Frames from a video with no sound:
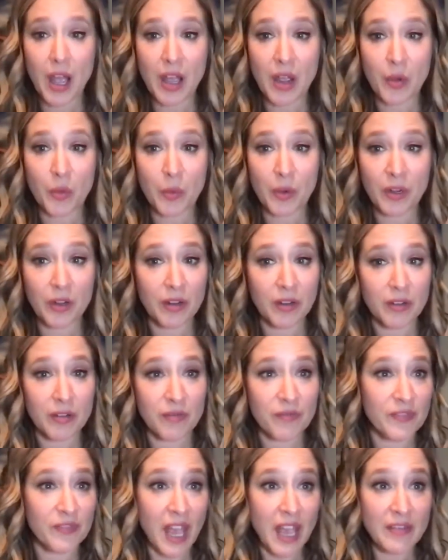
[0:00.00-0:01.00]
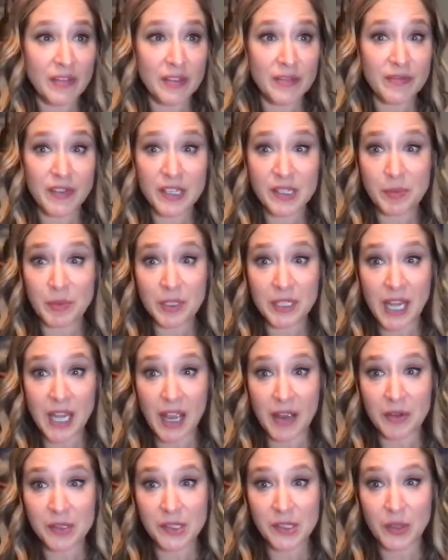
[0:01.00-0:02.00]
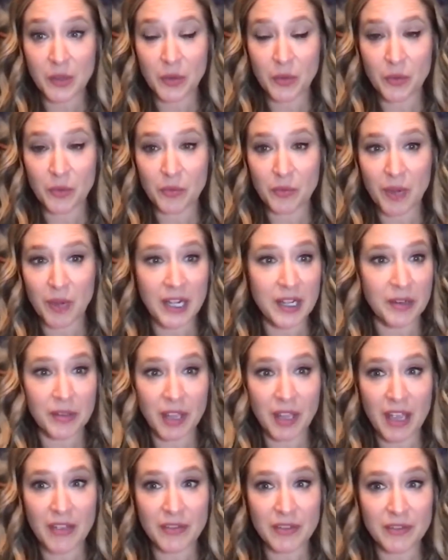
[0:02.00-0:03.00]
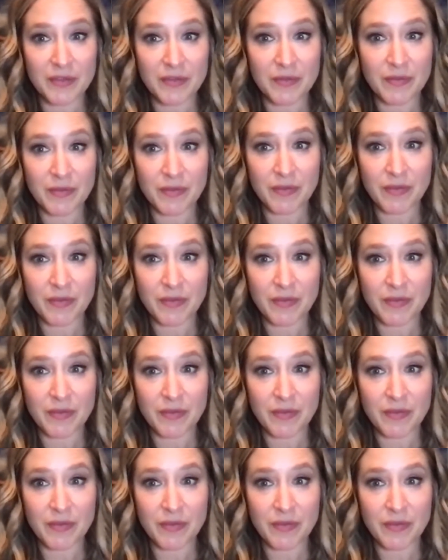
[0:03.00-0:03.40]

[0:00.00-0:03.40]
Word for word: uh, we're live on Facebook now. So right here, live on.